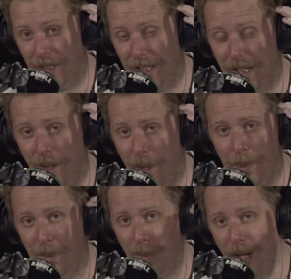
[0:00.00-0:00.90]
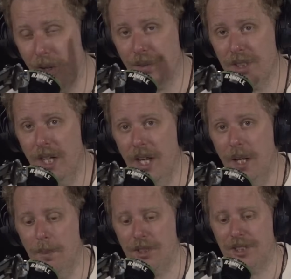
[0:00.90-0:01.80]
go up in the playoffs.
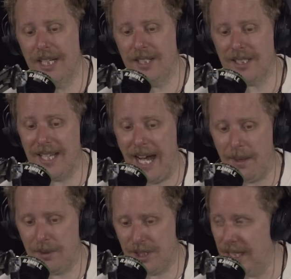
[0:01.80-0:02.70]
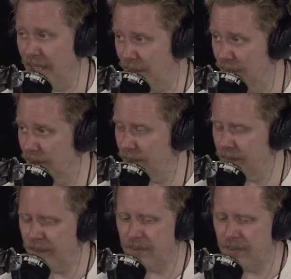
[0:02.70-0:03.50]
But since that season.